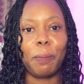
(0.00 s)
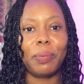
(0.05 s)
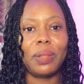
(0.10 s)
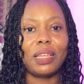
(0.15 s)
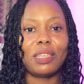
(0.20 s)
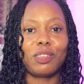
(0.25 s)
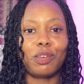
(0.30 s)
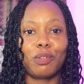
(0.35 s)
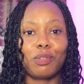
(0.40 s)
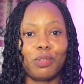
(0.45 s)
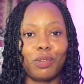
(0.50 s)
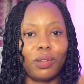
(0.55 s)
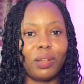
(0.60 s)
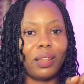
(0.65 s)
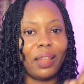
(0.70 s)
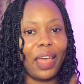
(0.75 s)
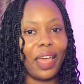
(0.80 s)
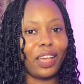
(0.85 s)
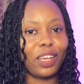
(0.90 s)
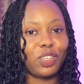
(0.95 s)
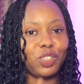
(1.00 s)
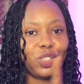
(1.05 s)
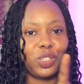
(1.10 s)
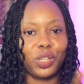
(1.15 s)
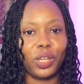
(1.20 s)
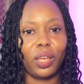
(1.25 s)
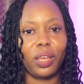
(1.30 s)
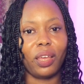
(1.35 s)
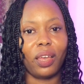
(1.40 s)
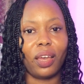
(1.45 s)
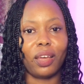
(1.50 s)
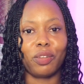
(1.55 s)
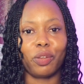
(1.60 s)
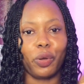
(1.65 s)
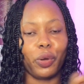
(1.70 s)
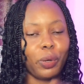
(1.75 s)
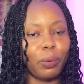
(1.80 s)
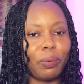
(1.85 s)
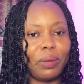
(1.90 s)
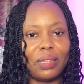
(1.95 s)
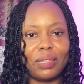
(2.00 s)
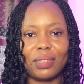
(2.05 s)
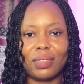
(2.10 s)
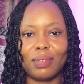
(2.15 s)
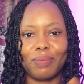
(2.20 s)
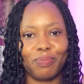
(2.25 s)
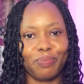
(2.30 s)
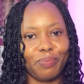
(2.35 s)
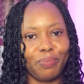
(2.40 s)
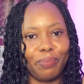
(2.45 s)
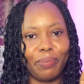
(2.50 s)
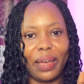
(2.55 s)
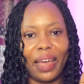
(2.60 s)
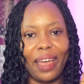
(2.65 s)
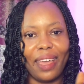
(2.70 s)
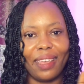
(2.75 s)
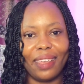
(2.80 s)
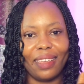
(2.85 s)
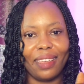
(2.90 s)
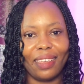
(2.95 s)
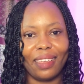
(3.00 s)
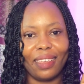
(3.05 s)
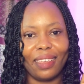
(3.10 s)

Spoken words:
Please also like, share, and comment. Bye.